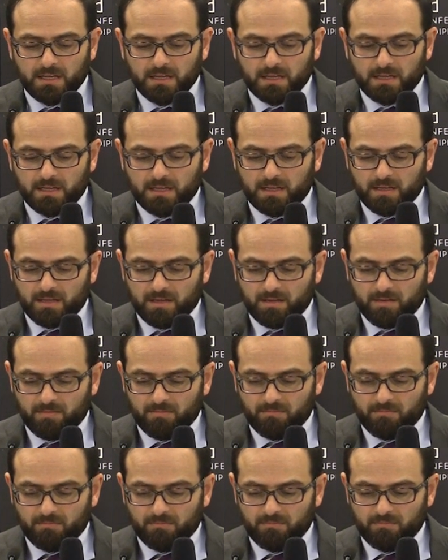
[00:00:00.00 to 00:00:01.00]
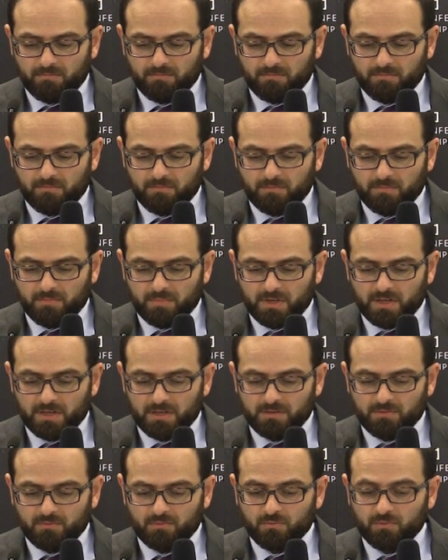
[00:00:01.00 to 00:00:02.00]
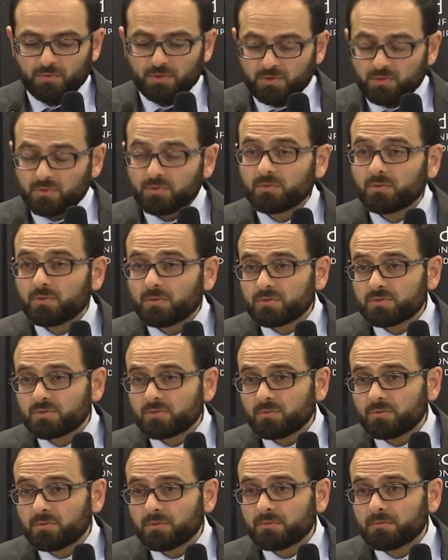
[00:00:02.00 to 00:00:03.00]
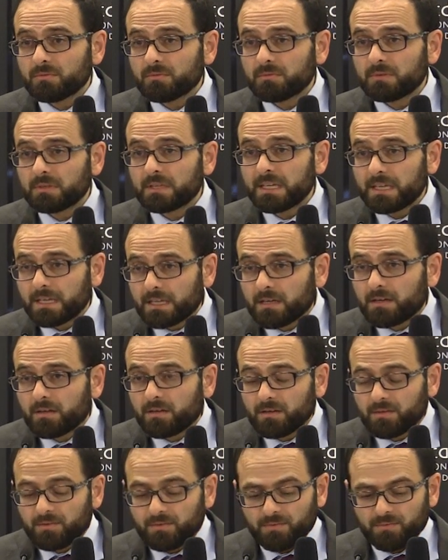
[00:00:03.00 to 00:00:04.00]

Um, we should also learn